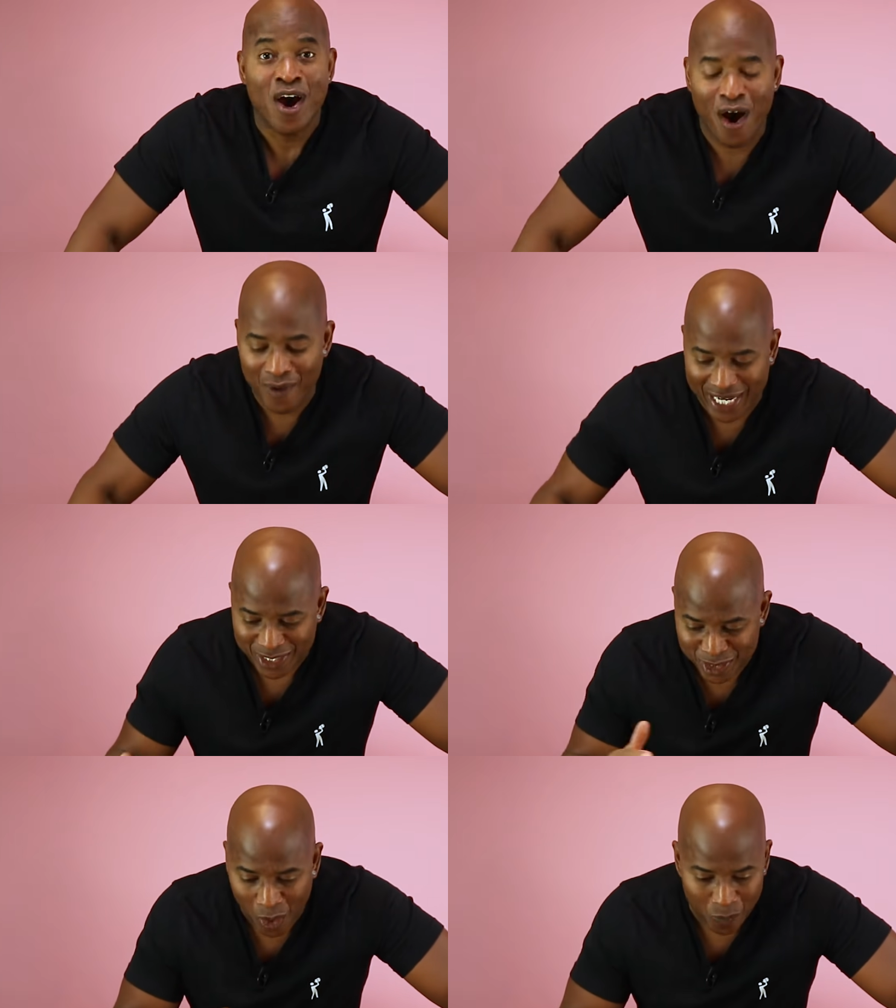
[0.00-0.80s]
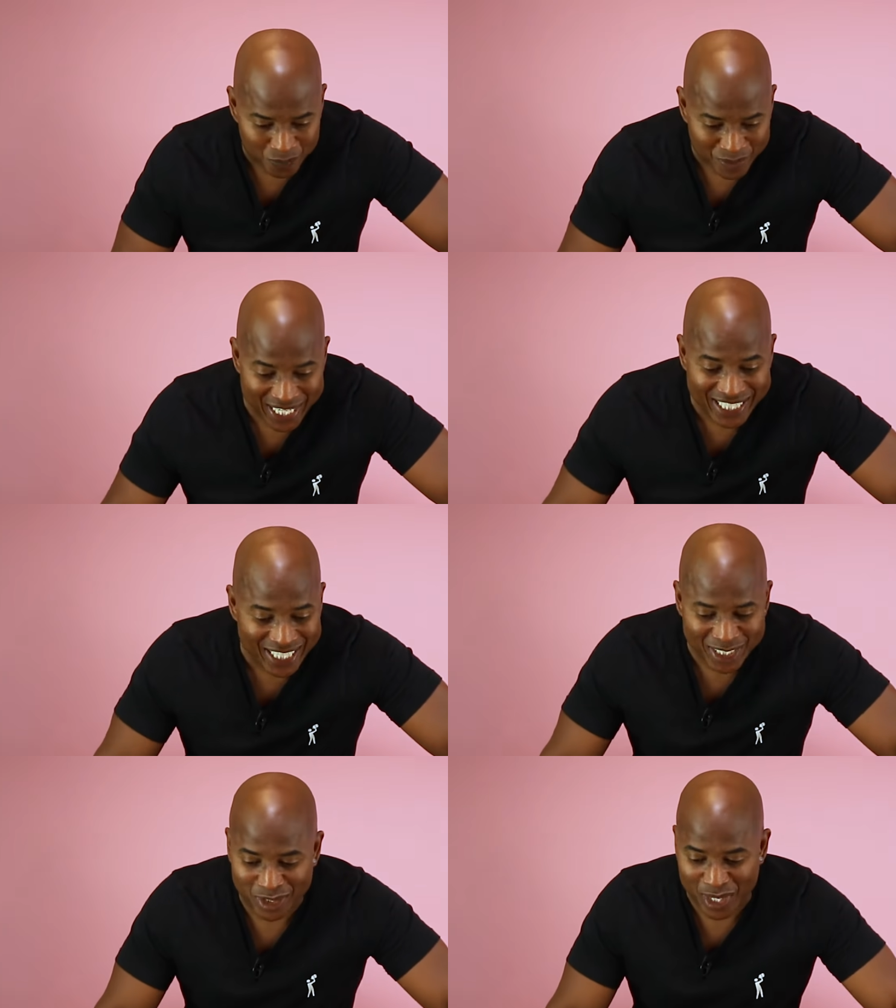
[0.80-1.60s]
All right, so these
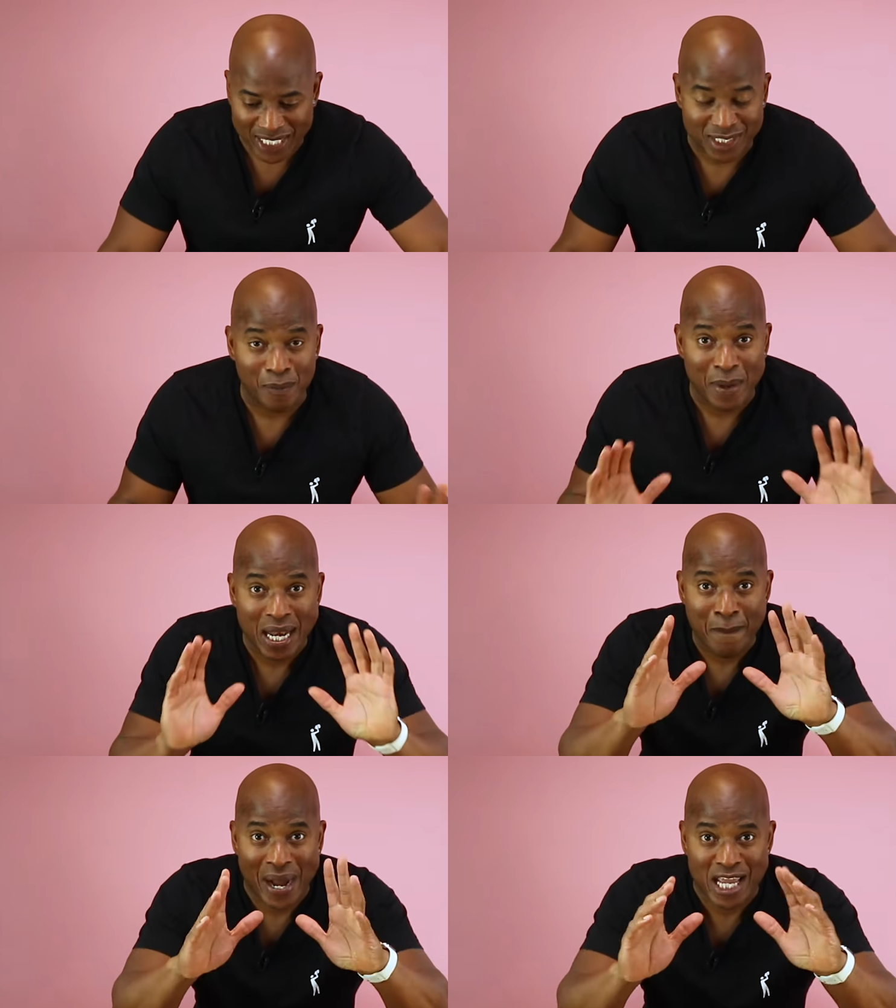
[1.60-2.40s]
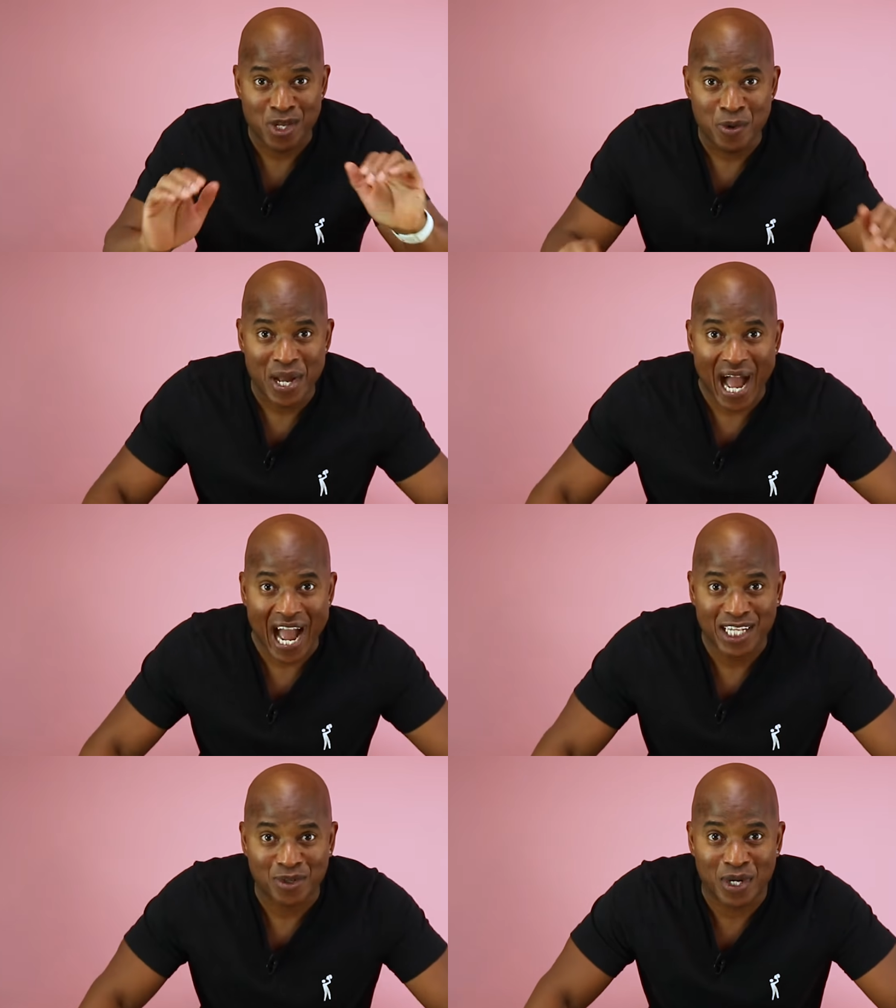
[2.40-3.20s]
are drinks submitted by you
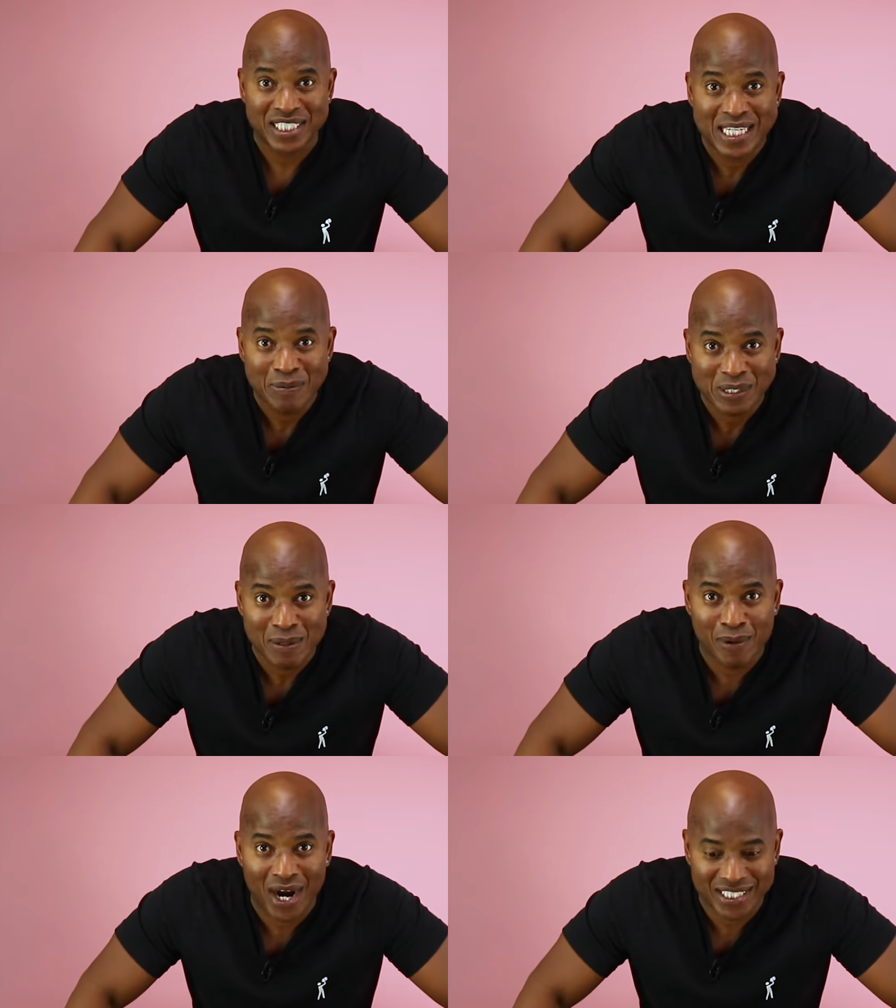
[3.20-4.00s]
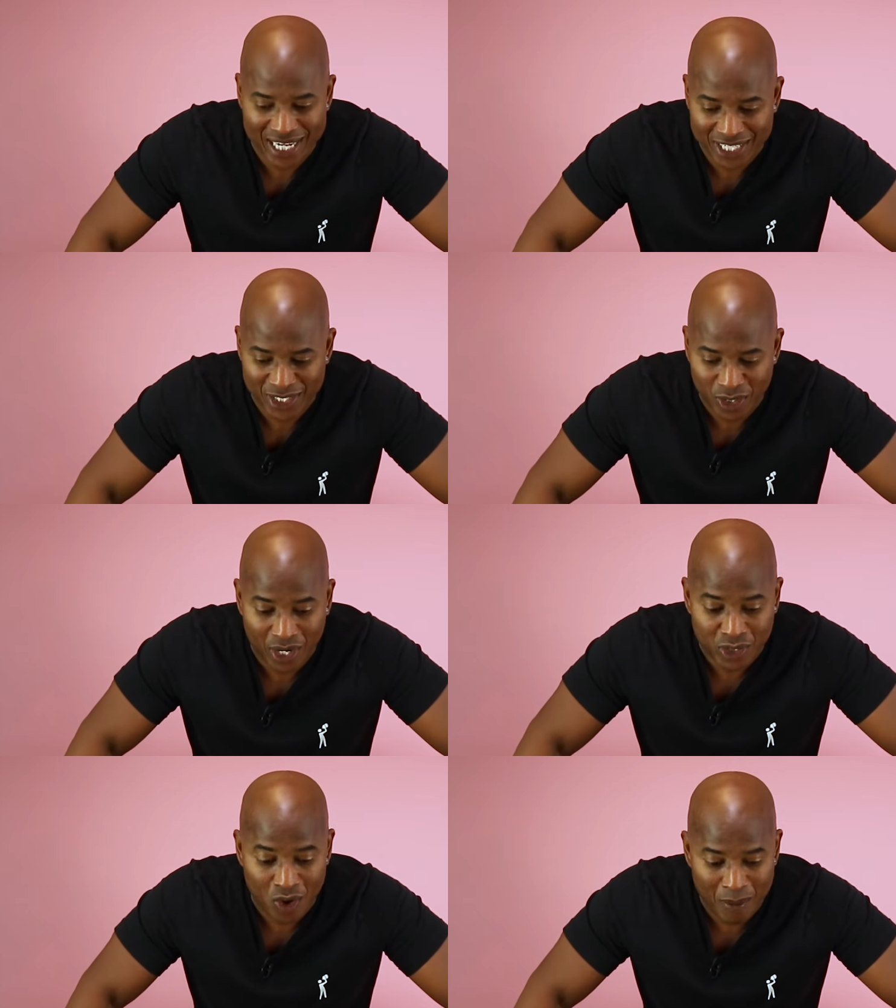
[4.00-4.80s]
guys on
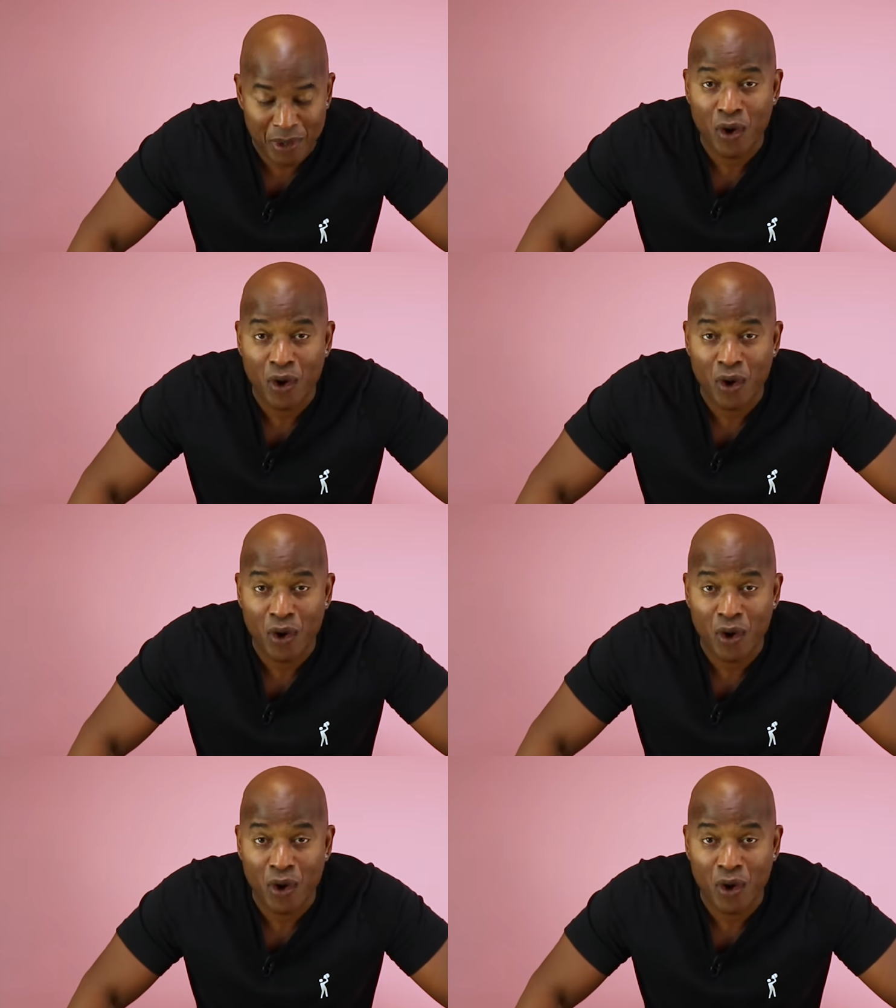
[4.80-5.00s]
tipsybartender.com.